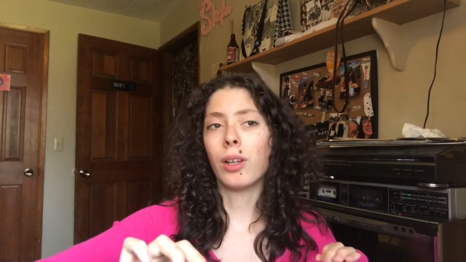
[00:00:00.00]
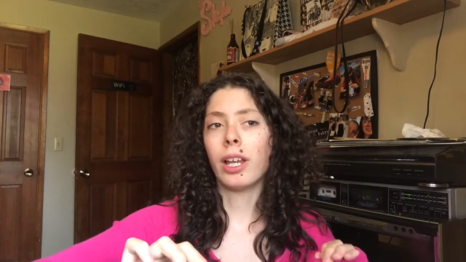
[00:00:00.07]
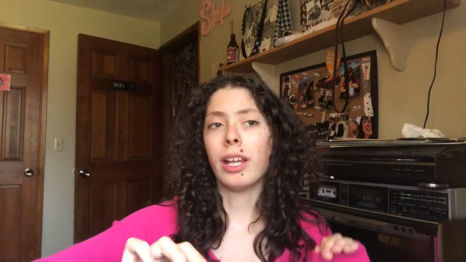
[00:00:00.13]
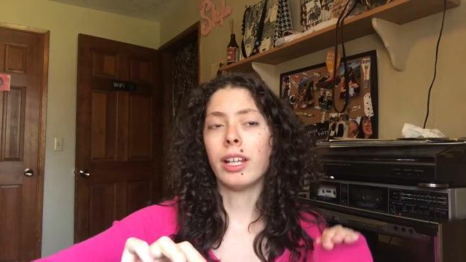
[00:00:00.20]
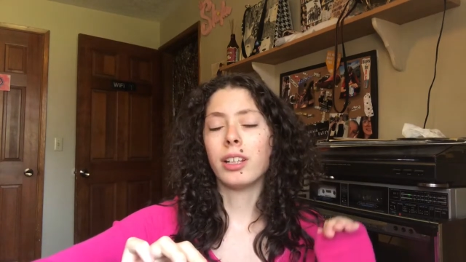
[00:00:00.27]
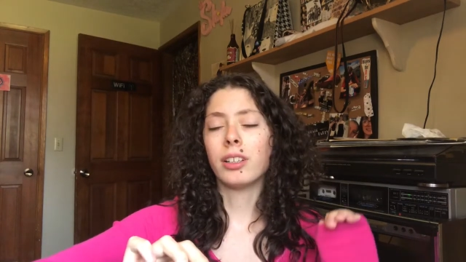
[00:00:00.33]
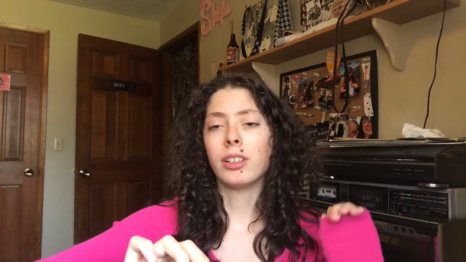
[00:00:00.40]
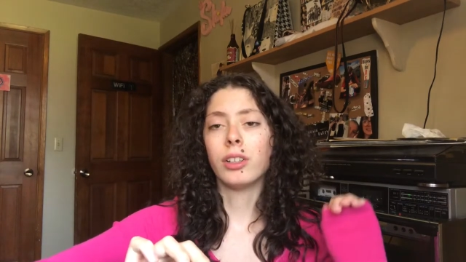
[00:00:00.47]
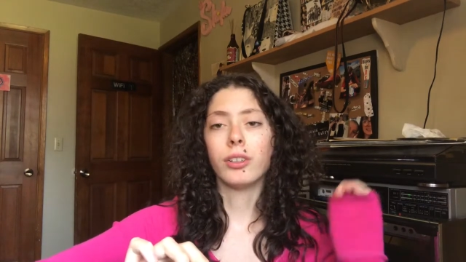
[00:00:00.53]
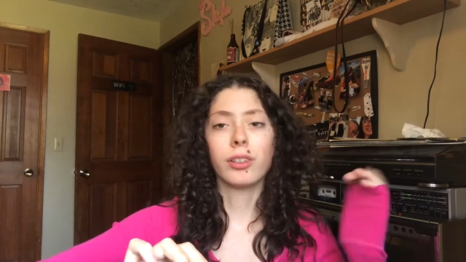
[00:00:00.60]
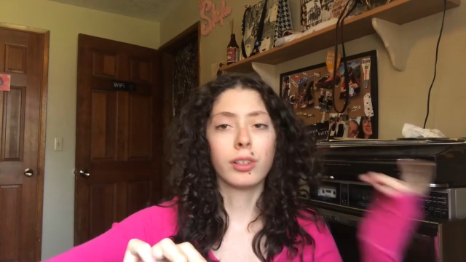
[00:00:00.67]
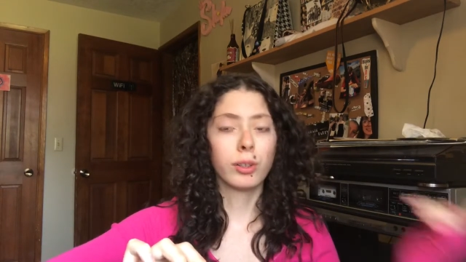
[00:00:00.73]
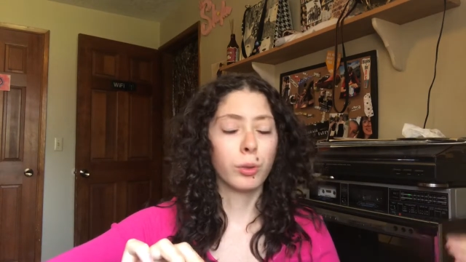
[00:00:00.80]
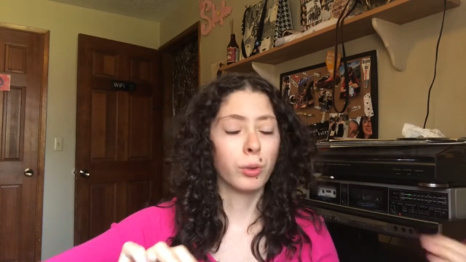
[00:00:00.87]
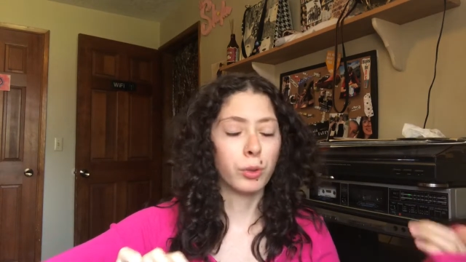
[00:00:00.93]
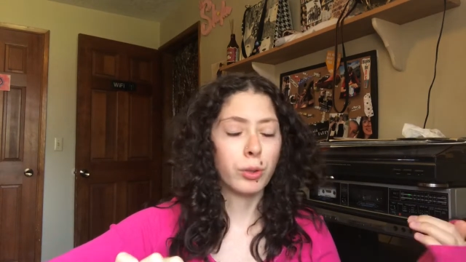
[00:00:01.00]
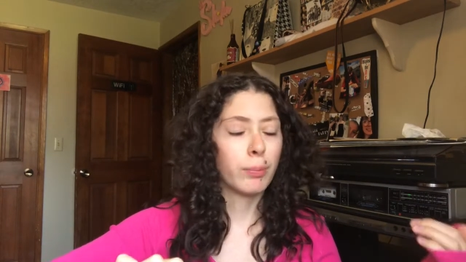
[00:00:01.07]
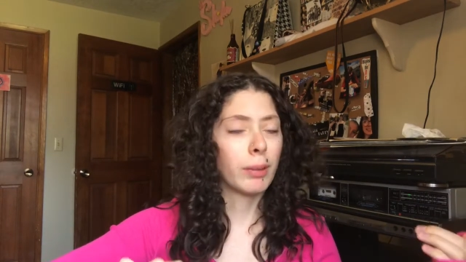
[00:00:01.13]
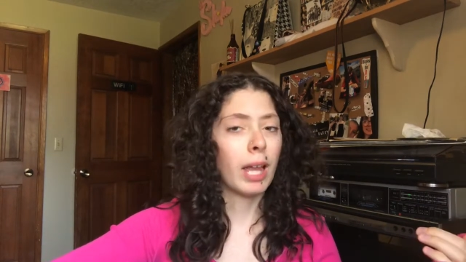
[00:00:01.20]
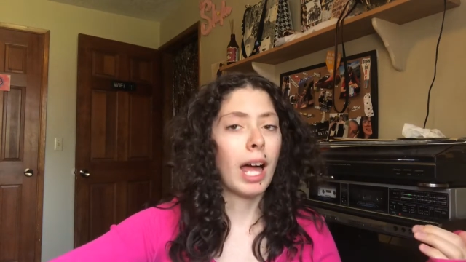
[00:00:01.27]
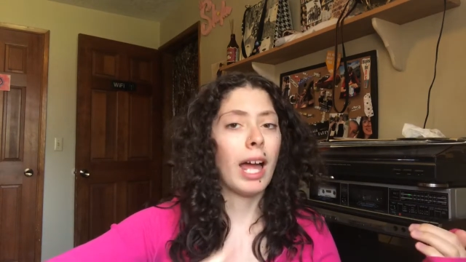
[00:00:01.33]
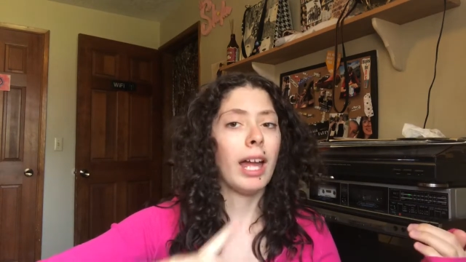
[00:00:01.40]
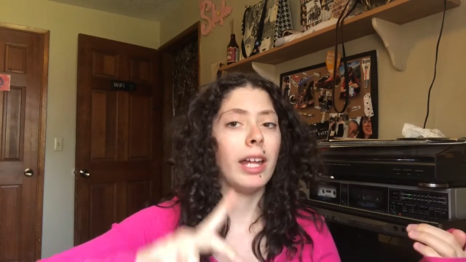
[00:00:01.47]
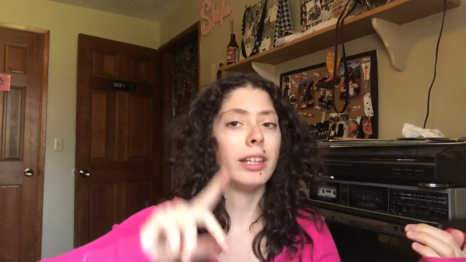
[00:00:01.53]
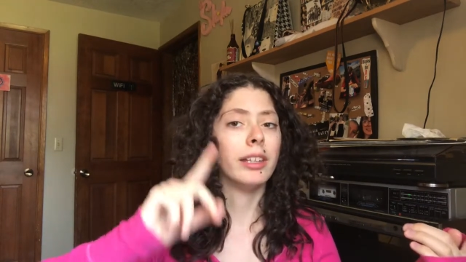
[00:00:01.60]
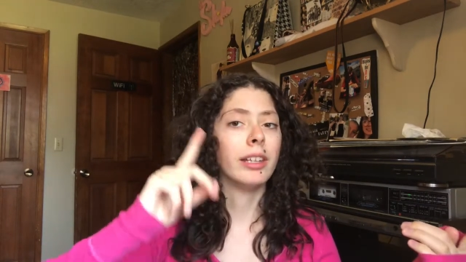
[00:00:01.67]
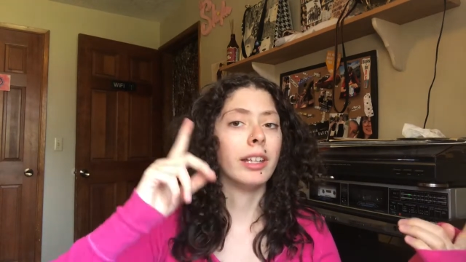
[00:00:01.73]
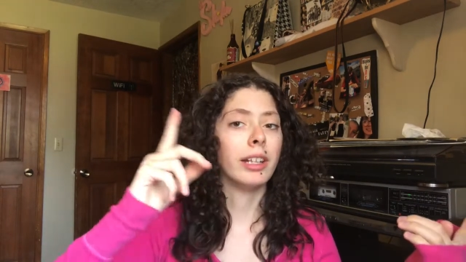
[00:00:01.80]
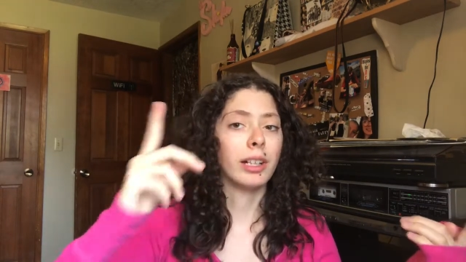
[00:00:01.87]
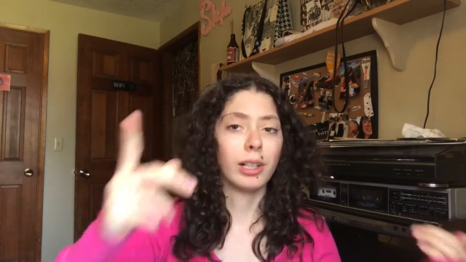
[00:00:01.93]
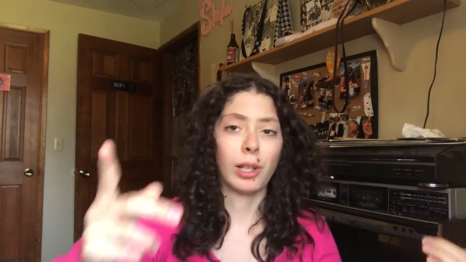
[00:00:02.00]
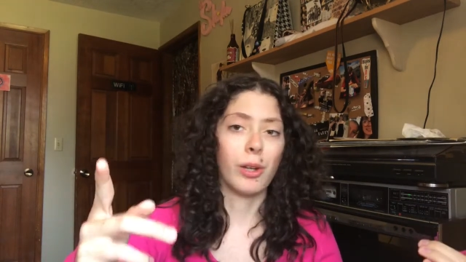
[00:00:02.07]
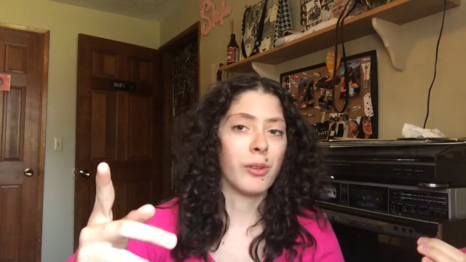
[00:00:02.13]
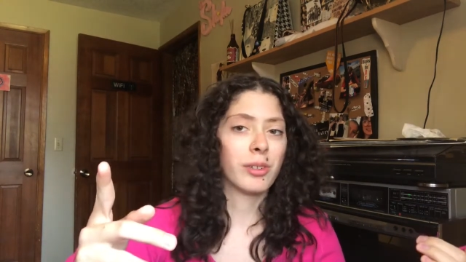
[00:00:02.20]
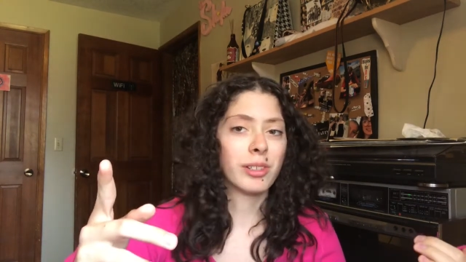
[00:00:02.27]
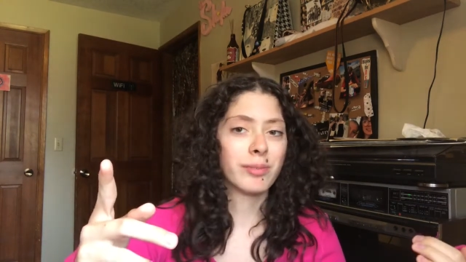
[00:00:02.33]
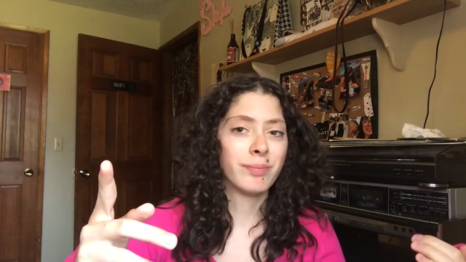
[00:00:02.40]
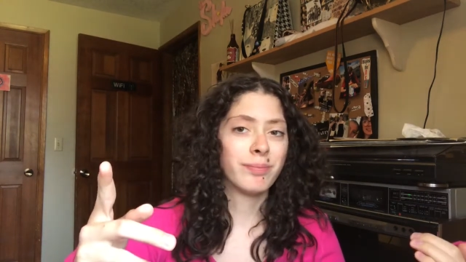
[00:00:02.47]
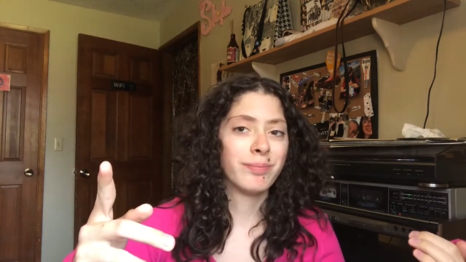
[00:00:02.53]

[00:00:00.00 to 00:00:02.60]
like your school supplies and clothes.